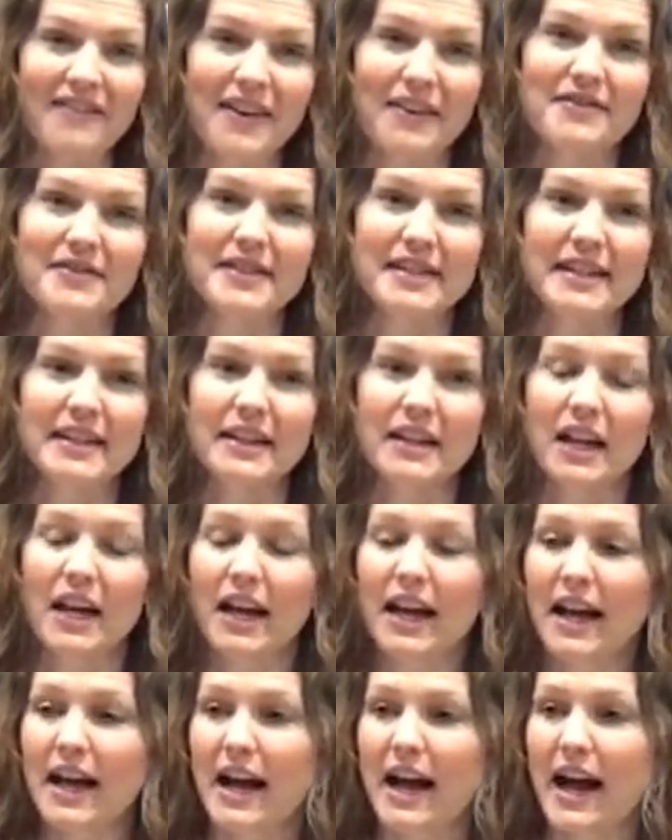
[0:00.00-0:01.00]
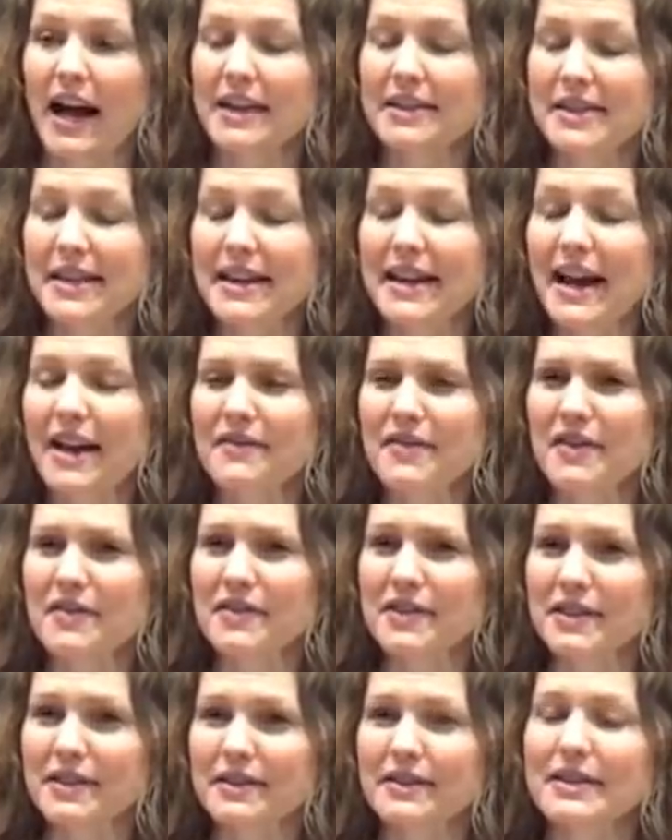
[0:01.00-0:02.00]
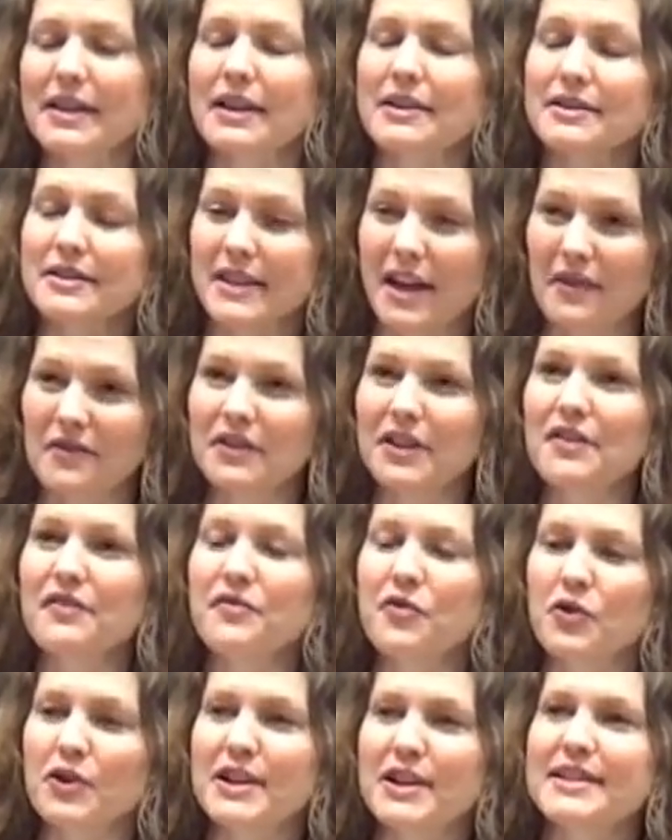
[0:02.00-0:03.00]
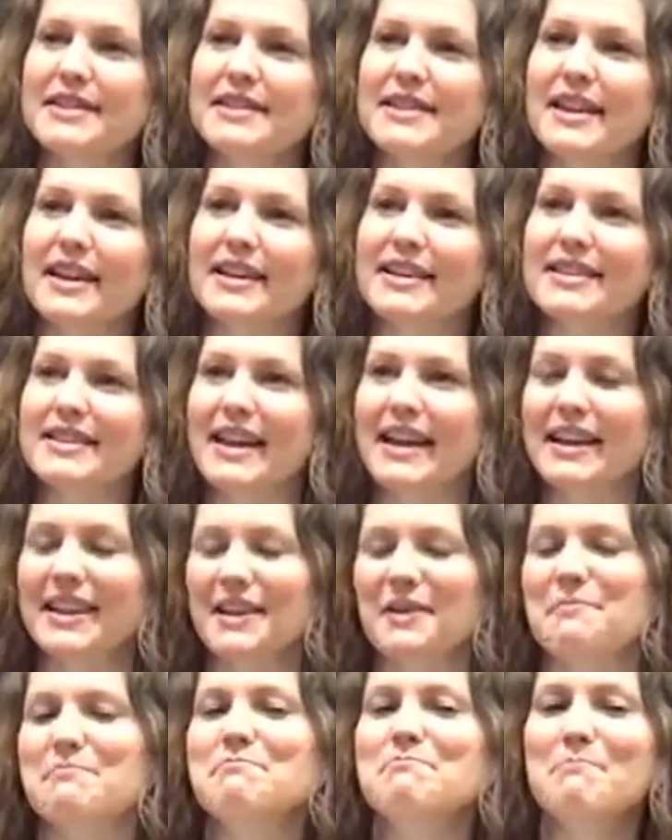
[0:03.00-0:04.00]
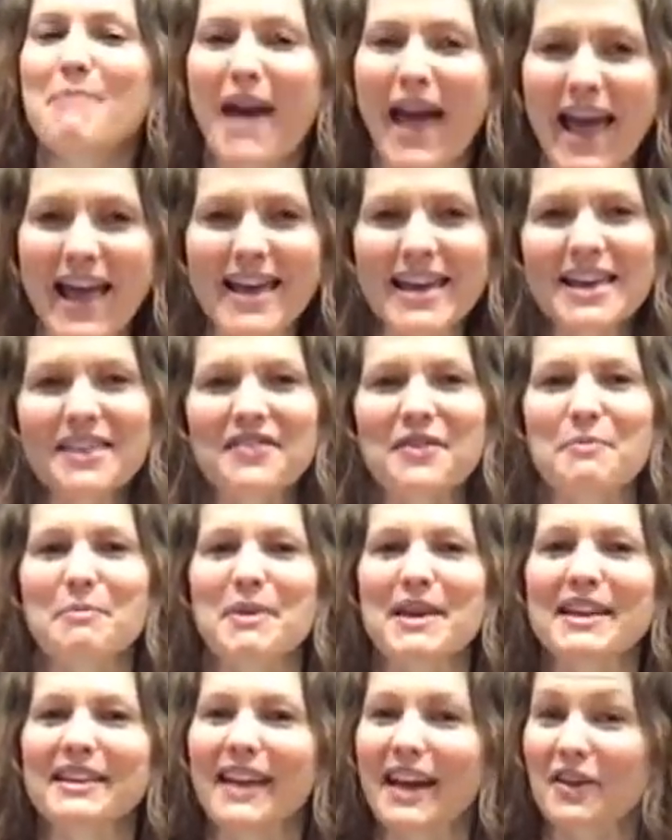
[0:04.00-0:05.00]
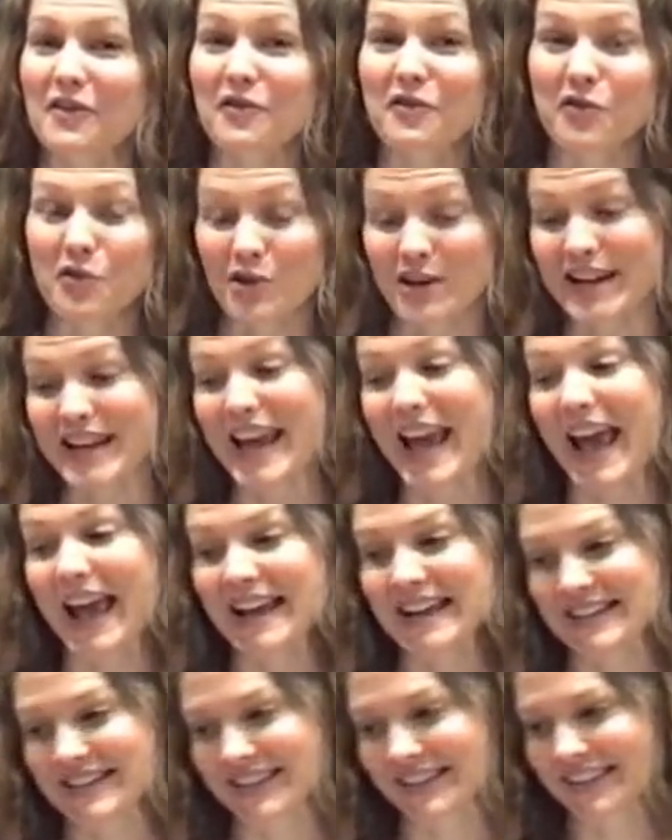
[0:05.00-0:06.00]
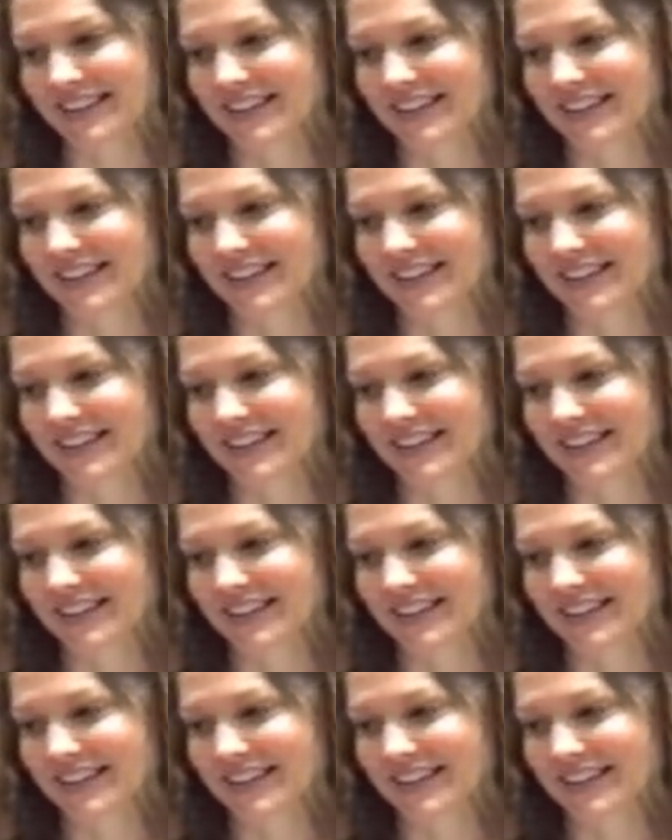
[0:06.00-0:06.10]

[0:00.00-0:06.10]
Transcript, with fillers: I've seen, I think I've even, there's definitely 46 and there may even be like 48